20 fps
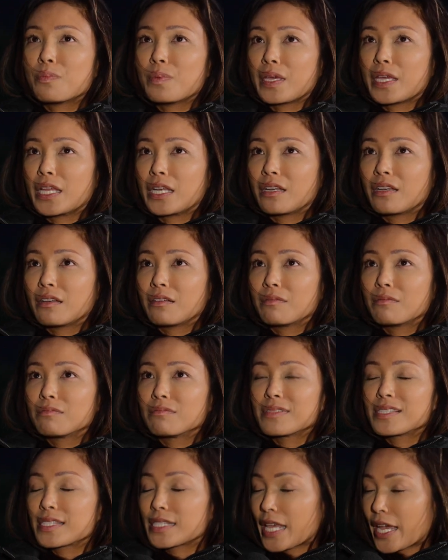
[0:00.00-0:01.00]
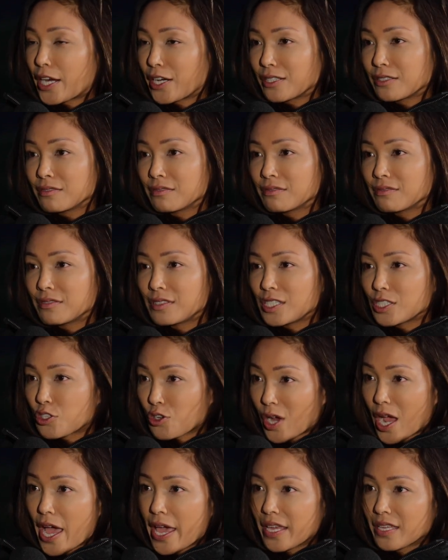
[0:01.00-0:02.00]
been scared to
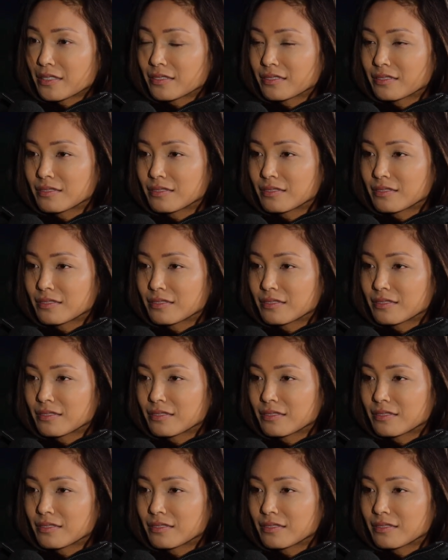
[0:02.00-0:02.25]
try,